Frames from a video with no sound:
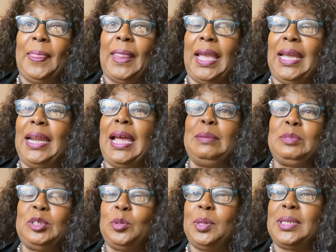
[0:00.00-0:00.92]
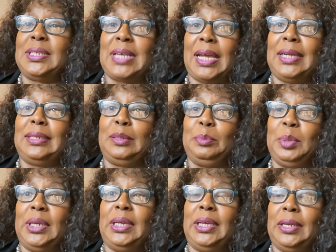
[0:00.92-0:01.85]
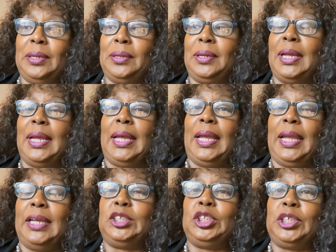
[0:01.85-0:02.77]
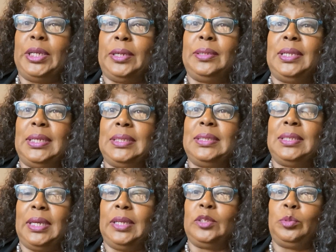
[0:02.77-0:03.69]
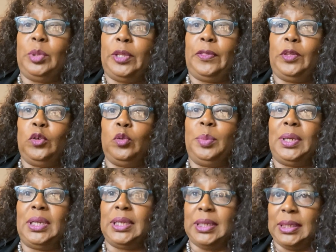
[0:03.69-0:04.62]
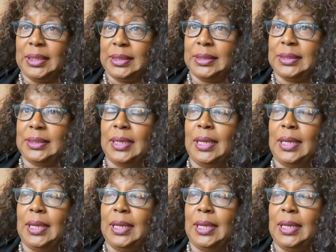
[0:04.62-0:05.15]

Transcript: and I am so excited to be here and share these things with you because